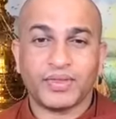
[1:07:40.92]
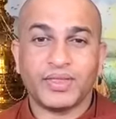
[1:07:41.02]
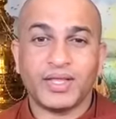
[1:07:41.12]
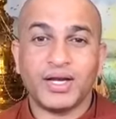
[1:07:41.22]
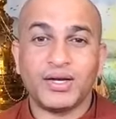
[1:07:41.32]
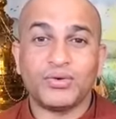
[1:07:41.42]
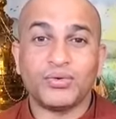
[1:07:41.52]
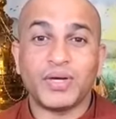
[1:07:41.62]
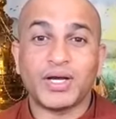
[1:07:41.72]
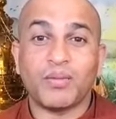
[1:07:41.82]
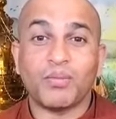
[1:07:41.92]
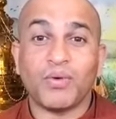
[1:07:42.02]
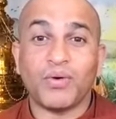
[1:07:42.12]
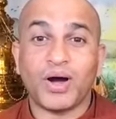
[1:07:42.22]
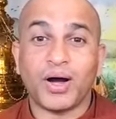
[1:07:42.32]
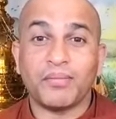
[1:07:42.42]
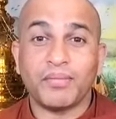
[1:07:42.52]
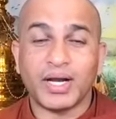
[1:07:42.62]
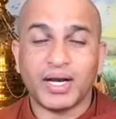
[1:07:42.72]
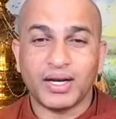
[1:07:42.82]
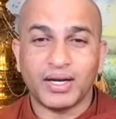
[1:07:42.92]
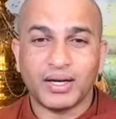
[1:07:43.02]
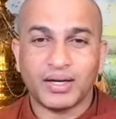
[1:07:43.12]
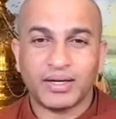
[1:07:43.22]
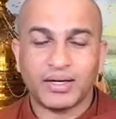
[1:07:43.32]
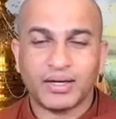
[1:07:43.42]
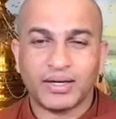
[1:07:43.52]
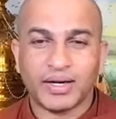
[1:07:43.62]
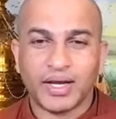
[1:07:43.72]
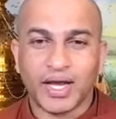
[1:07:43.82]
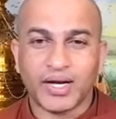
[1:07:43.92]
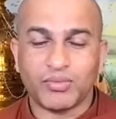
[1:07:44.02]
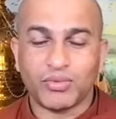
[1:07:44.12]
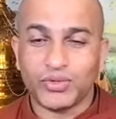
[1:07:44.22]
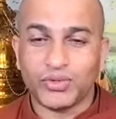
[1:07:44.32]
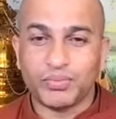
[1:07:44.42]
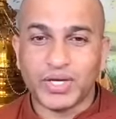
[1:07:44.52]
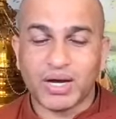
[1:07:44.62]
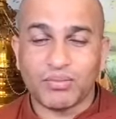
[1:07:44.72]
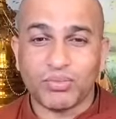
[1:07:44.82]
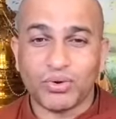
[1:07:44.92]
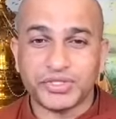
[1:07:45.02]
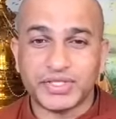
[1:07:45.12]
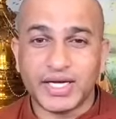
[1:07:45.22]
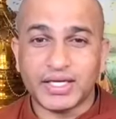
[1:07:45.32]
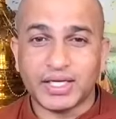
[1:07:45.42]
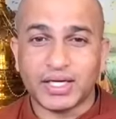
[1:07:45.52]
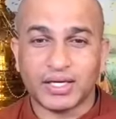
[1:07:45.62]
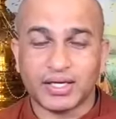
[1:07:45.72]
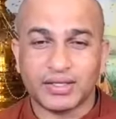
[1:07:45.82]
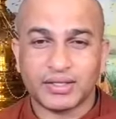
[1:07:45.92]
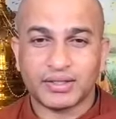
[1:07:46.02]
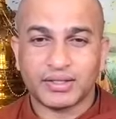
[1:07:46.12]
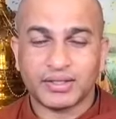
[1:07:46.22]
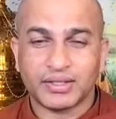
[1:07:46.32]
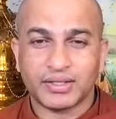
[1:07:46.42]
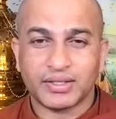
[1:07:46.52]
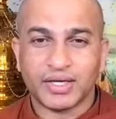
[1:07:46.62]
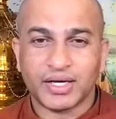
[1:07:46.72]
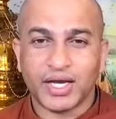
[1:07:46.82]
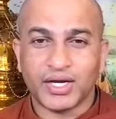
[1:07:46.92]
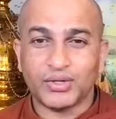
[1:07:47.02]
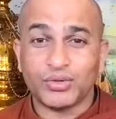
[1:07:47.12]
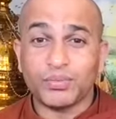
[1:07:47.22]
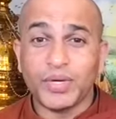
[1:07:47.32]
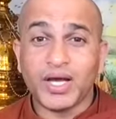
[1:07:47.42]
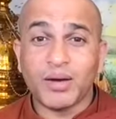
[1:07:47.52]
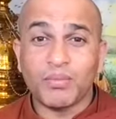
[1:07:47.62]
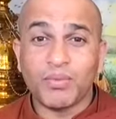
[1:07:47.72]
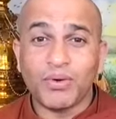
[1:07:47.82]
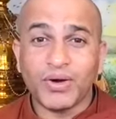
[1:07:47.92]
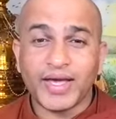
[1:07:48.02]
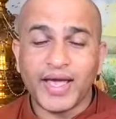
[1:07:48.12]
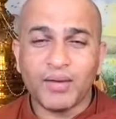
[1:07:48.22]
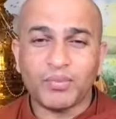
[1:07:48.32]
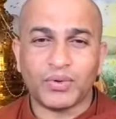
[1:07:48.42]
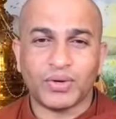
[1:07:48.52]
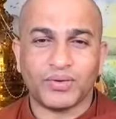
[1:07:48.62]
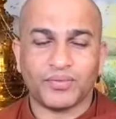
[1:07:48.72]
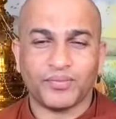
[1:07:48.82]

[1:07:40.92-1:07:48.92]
then you become more humble and you become more gentle and you become more careful.